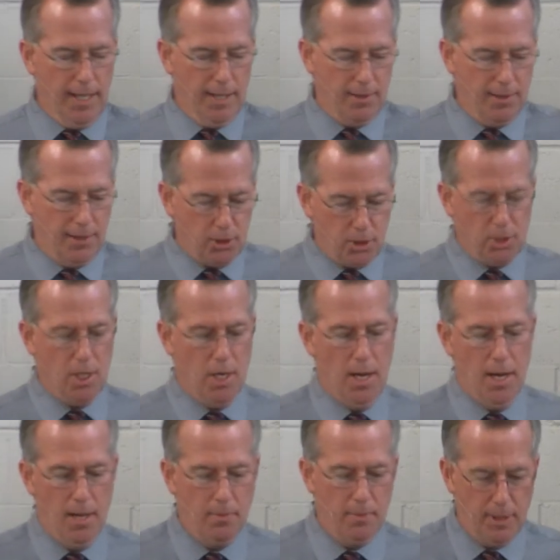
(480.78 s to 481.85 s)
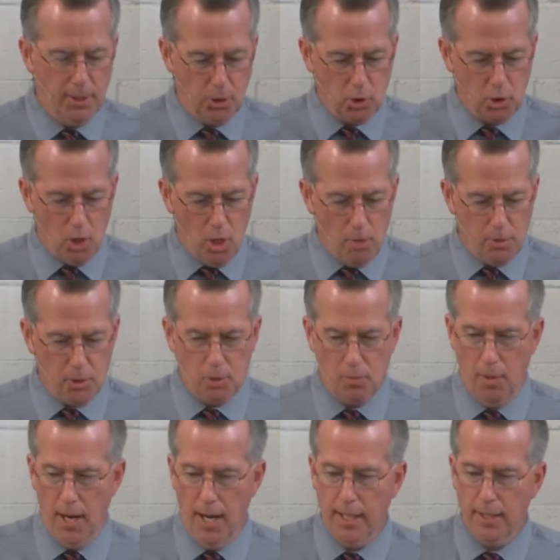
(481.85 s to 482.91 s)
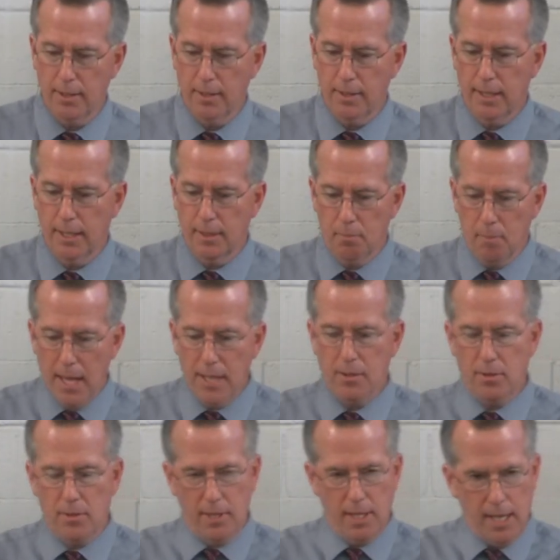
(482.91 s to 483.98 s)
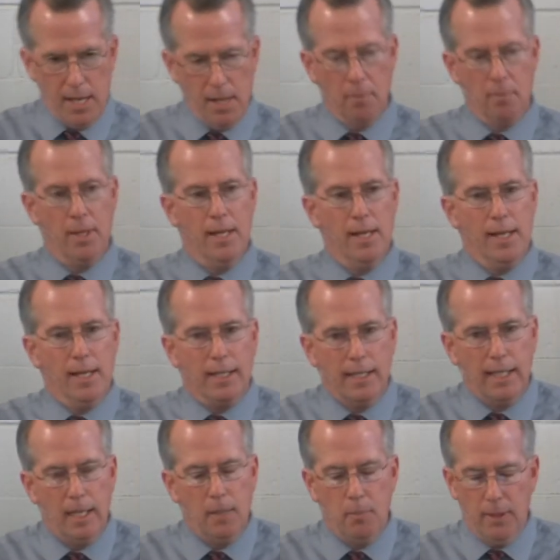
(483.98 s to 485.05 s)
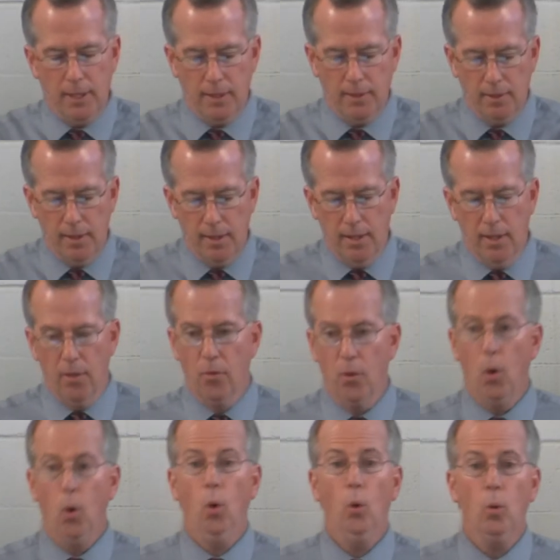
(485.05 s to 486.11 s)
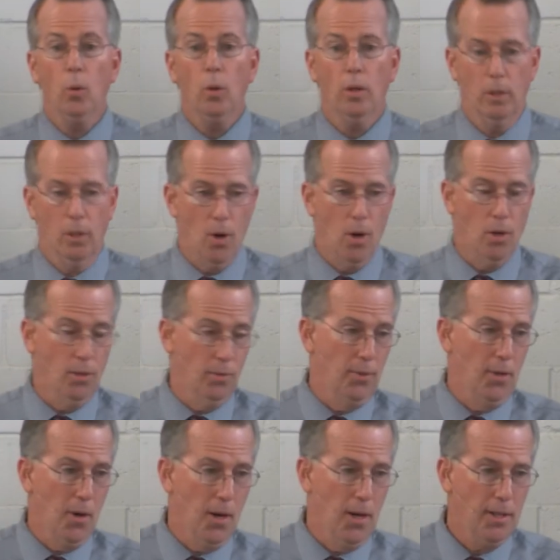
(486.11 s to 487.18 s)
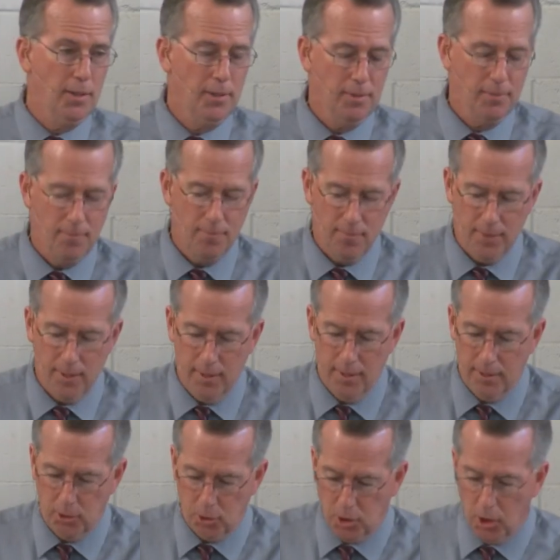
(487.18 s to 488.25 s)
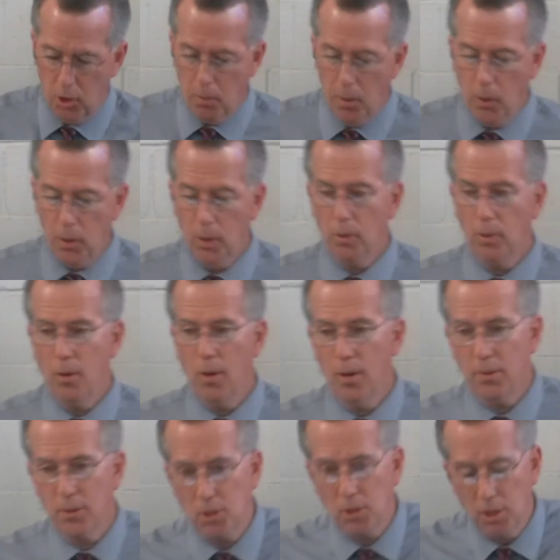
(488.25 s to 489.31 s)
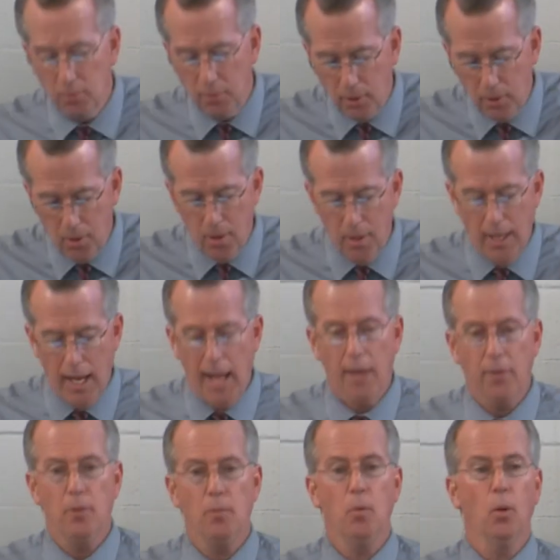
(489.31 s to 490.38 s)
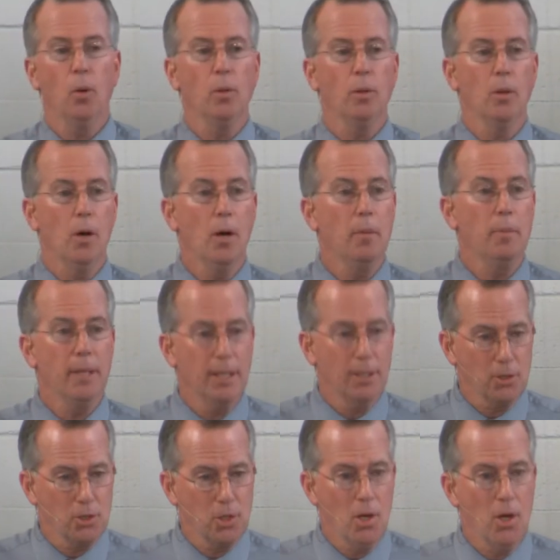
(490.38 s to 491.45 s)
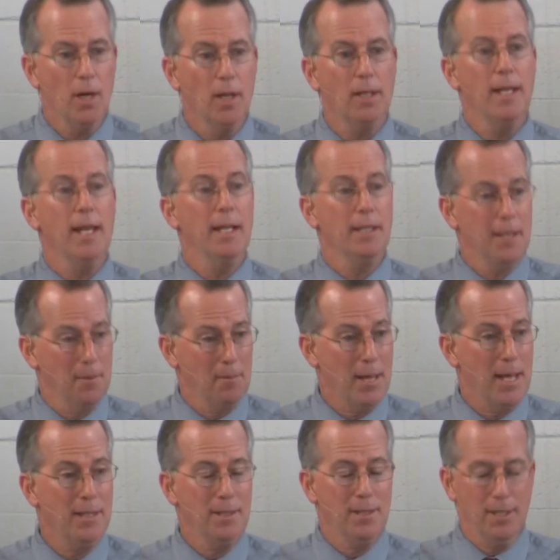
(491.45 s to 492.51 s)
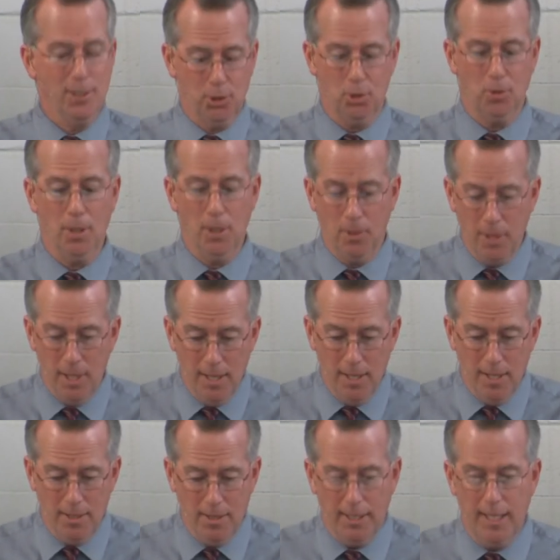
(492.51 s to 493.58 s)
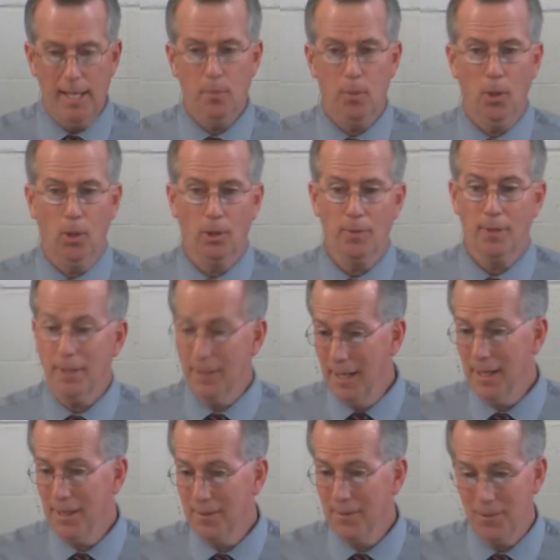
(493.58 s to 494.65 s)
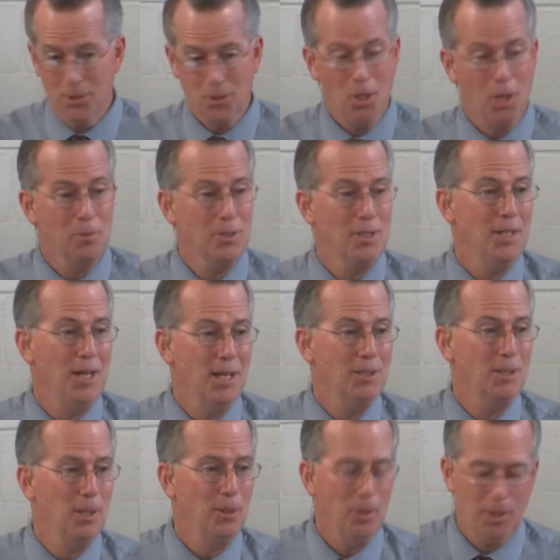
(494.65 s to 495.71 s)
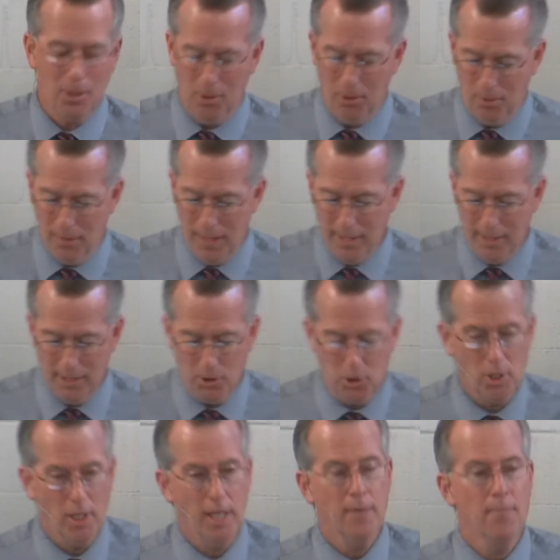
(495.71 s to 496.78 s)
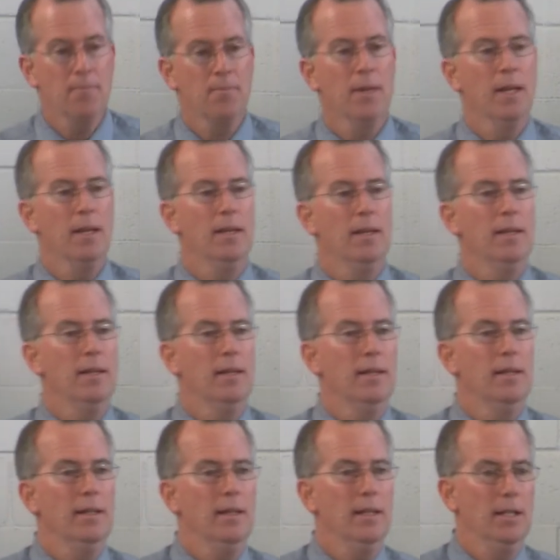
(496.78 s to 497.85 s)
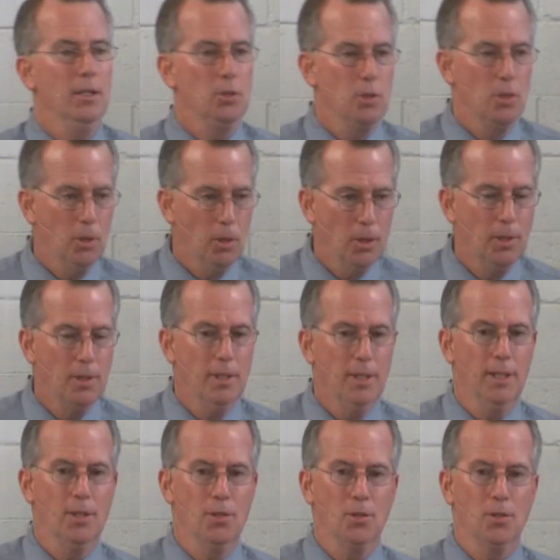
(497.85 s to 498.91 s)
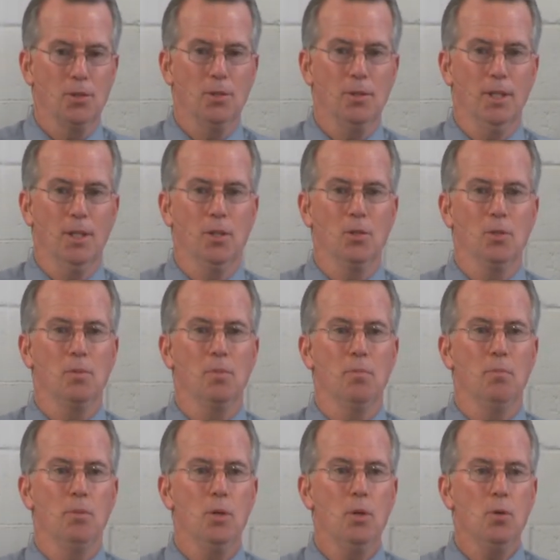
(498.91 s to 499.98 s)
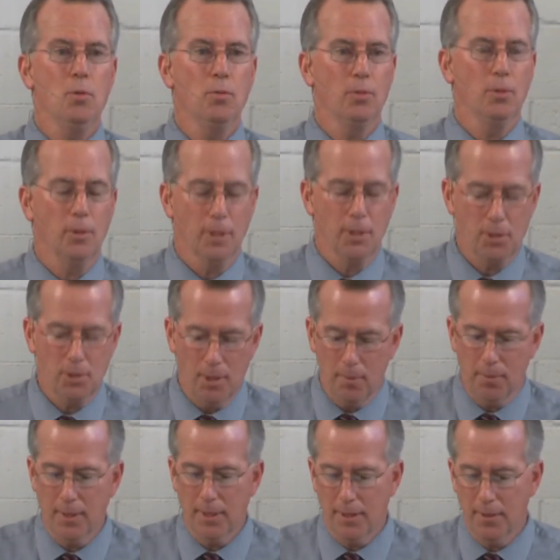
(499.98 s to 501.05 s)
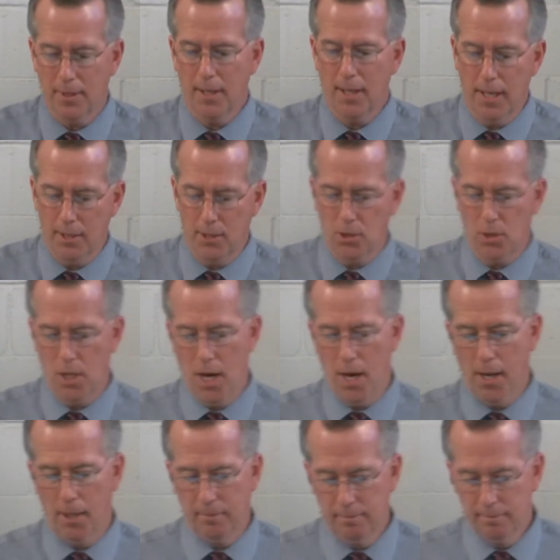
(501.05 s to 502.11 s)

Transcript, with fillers: at this time, in the psalmist's mind, it meant to him keeping the whole law of God, the ceremonial law, the civil law, and the moral law, because God had commanded Israel to keep all of it. And the psalmist could actually look at all of that and say, it is good, it is beautiful, it is something that I desire.